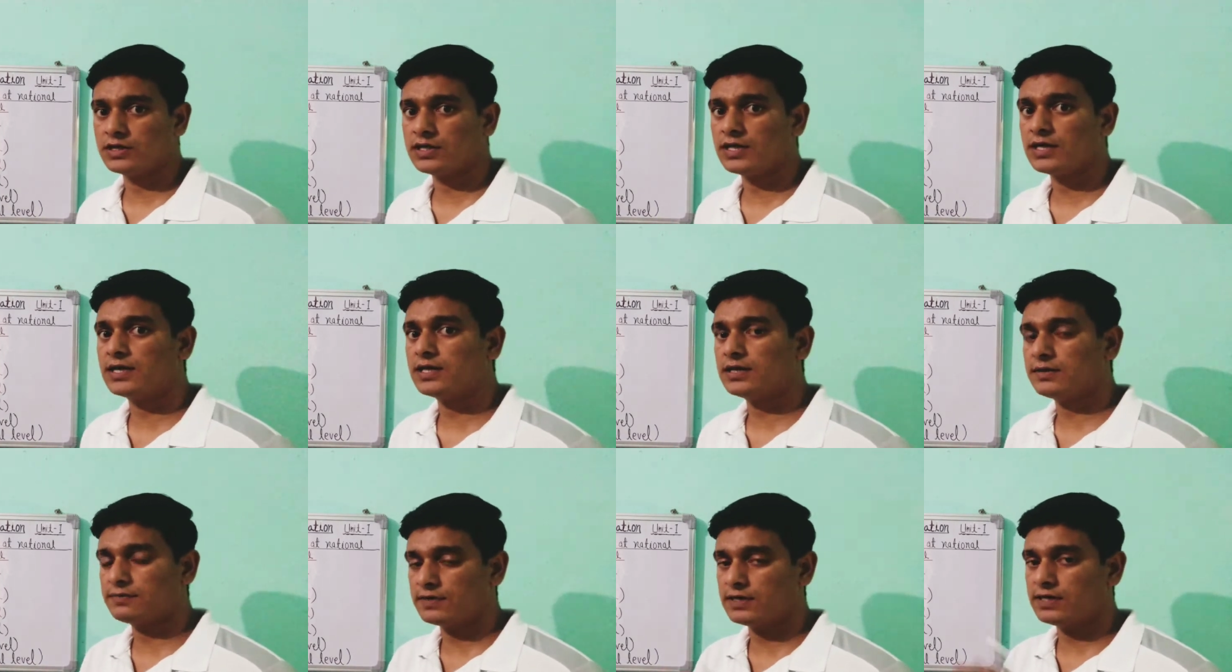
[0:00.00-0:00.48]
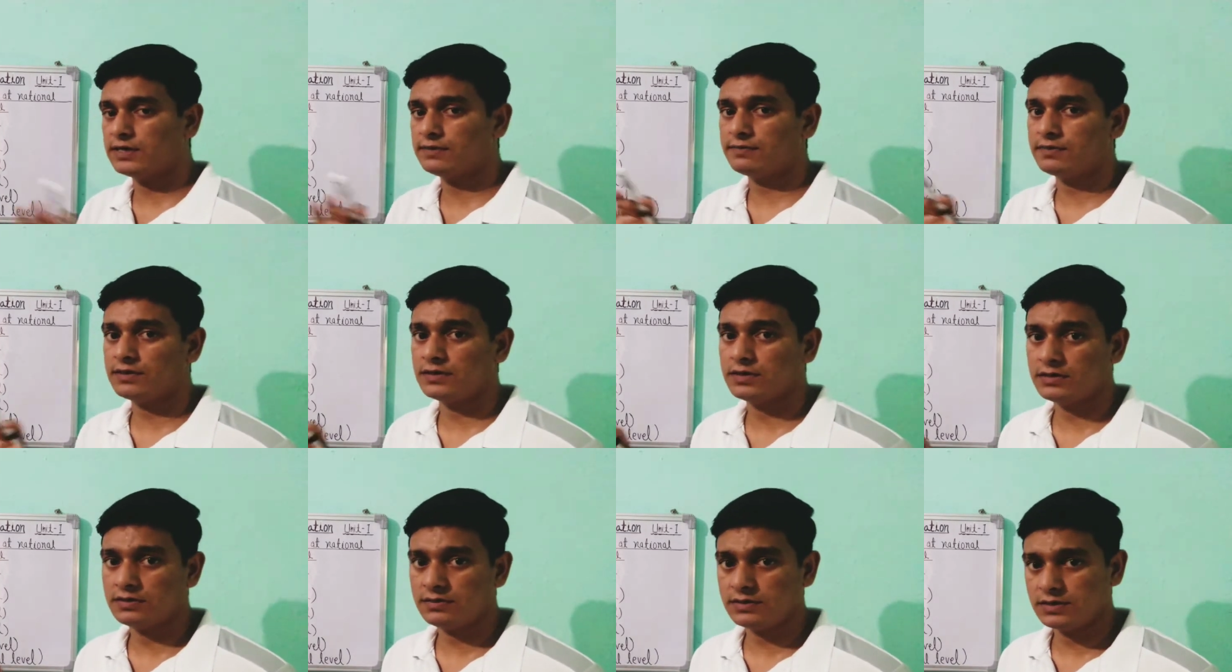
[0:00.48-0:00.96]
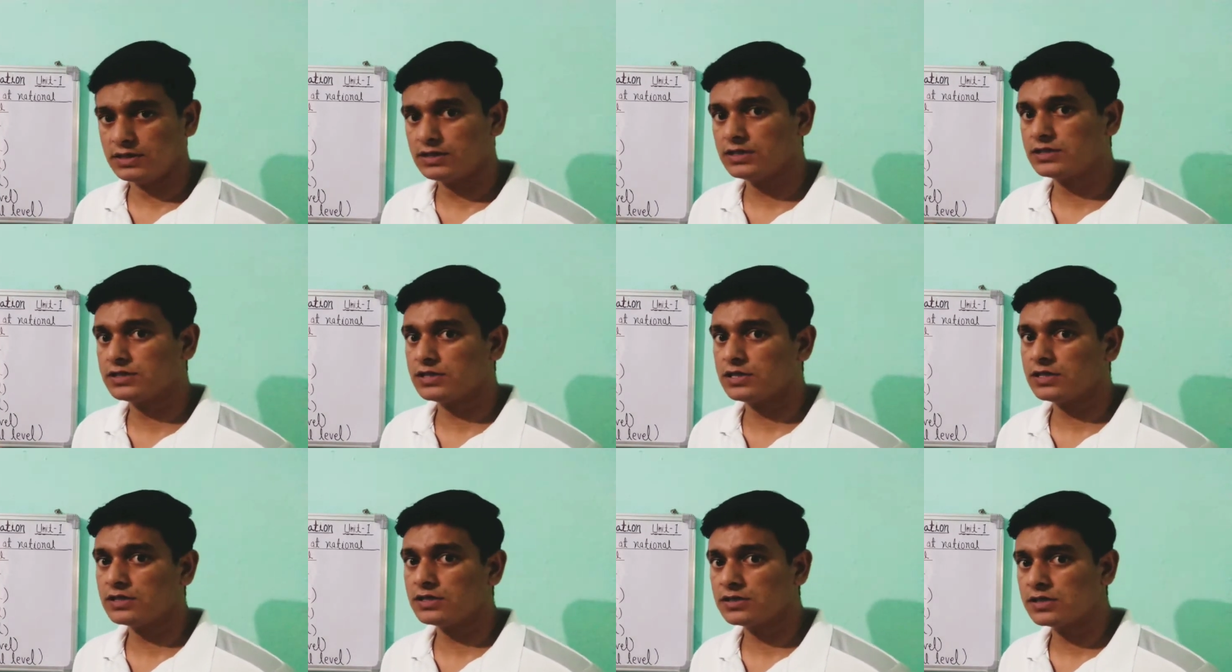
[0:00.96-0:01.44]
They are different
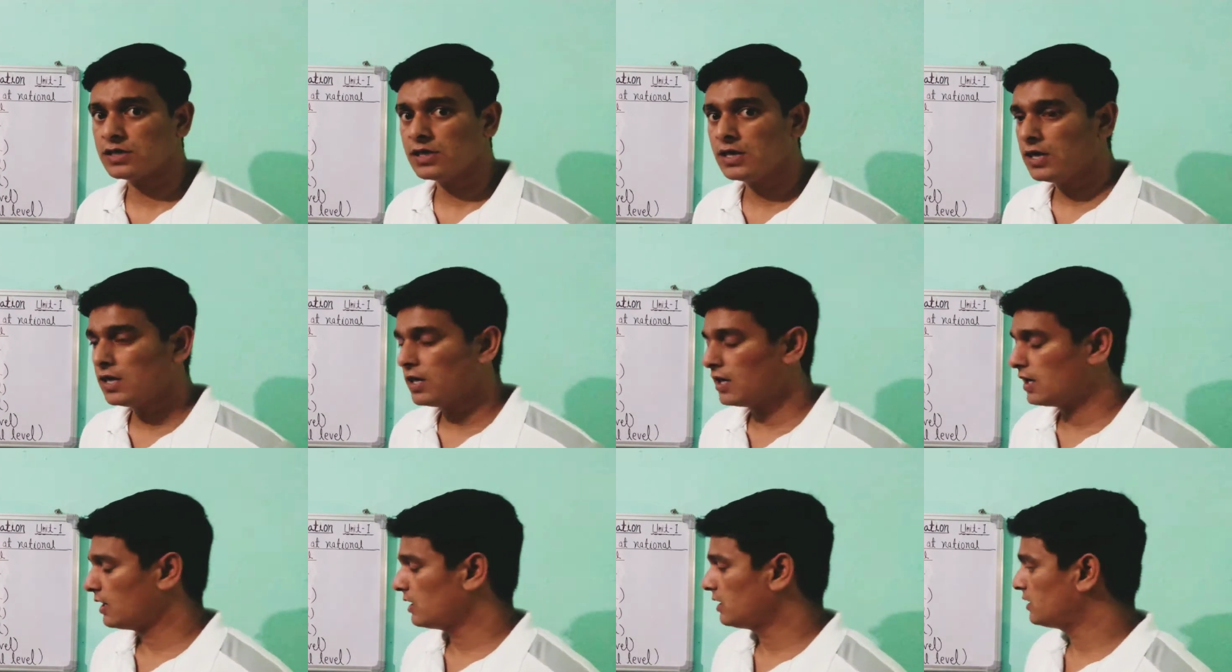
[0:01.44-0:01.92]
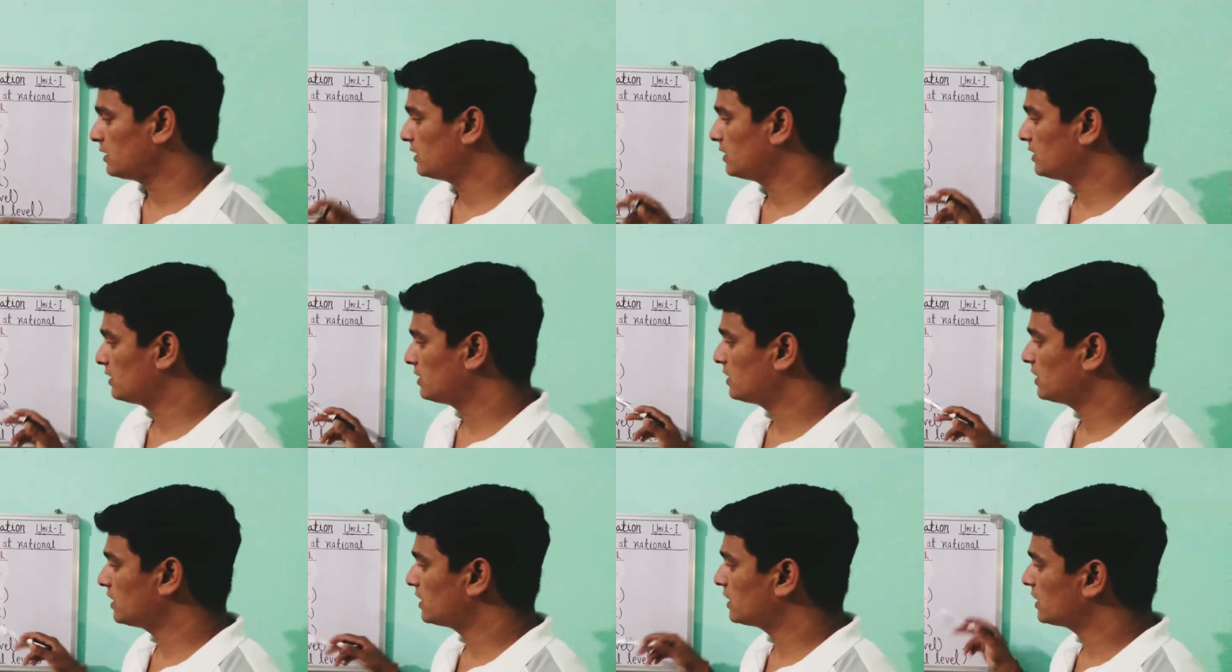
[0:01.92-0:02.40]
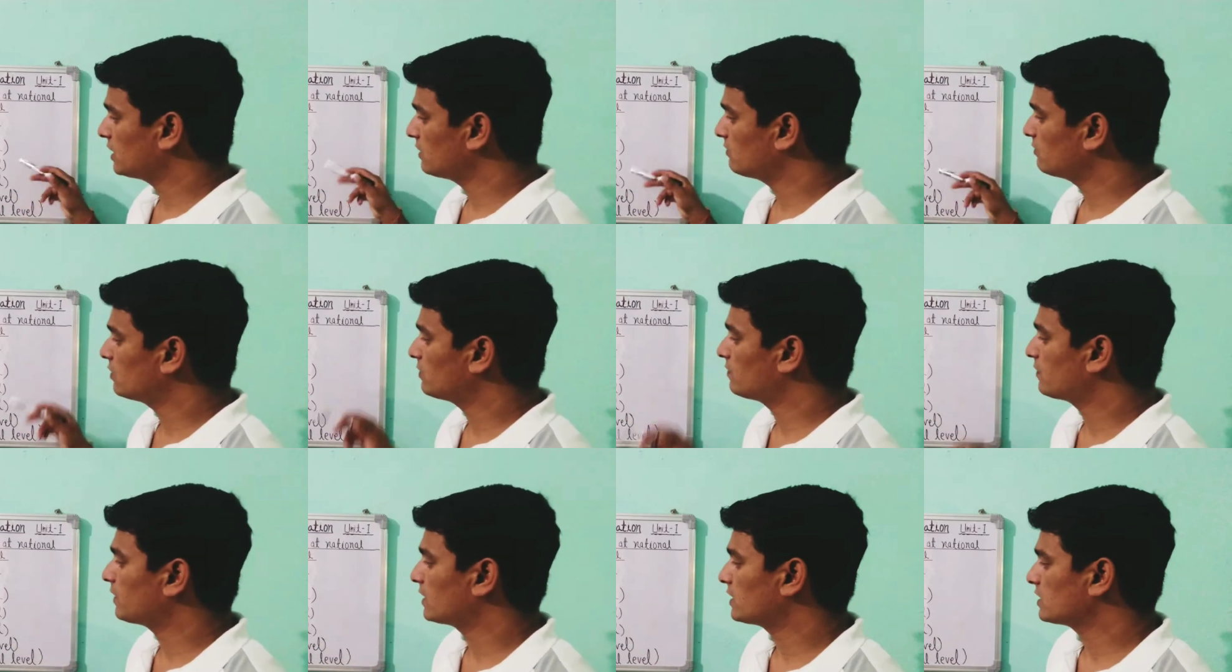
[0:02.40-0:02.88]
districts and their team
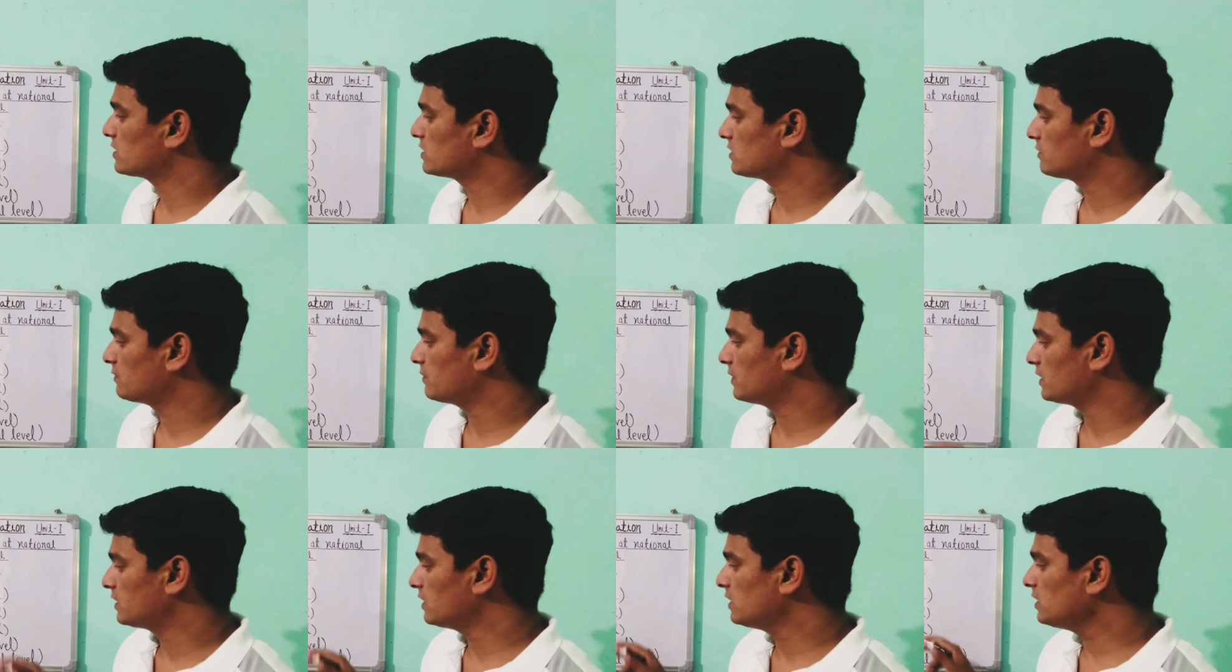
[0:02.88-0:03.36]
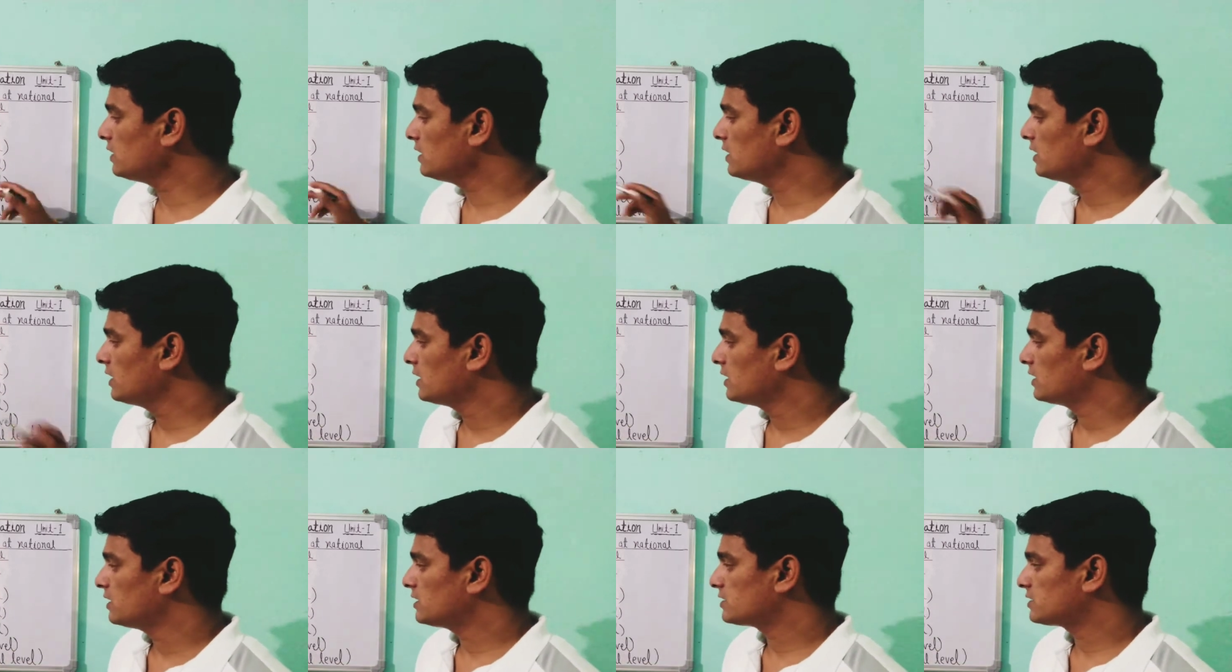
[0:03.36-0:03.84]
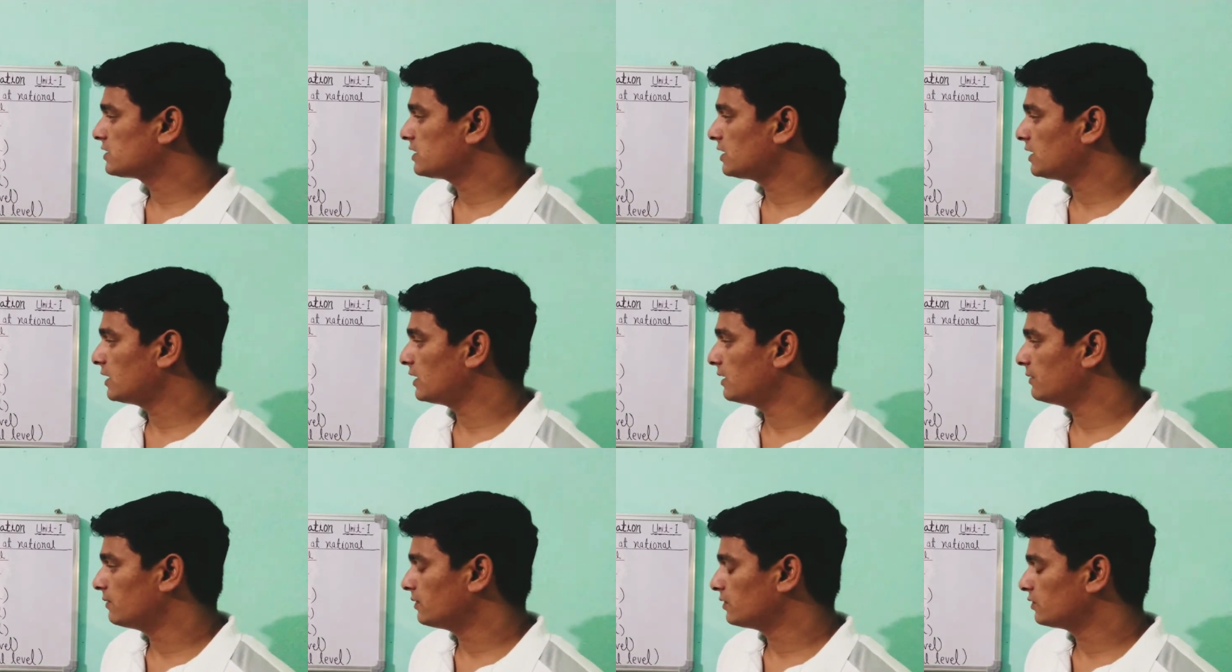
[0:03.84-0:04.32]
will participate in the
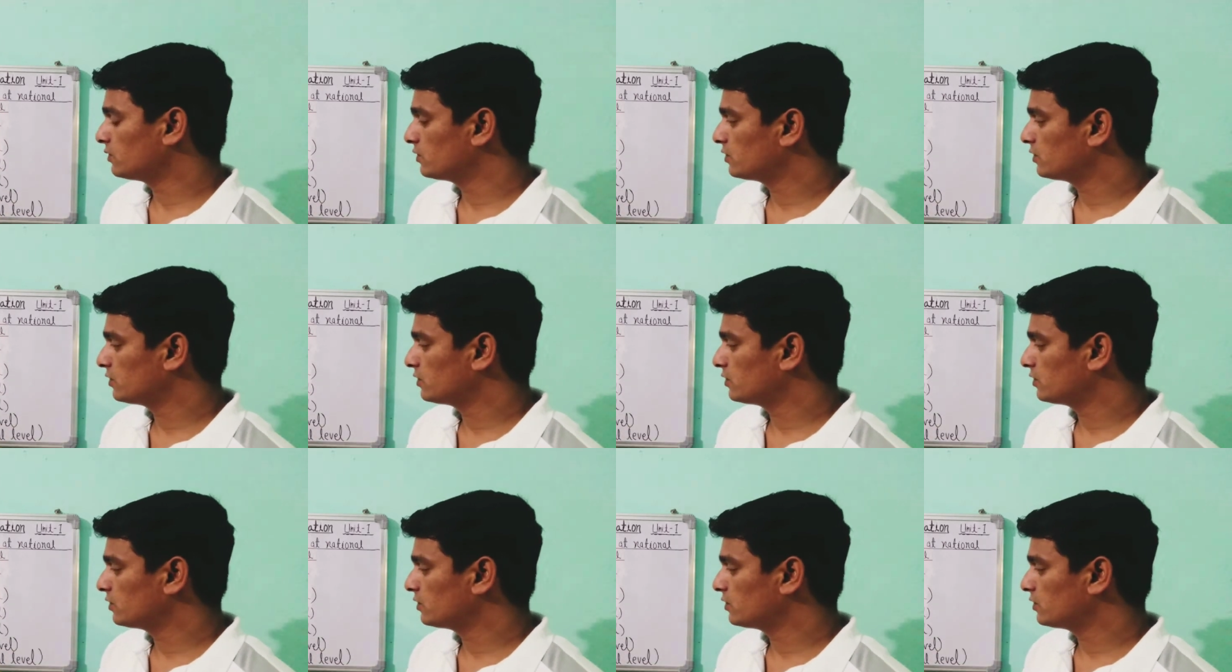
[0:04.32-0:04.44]
state level.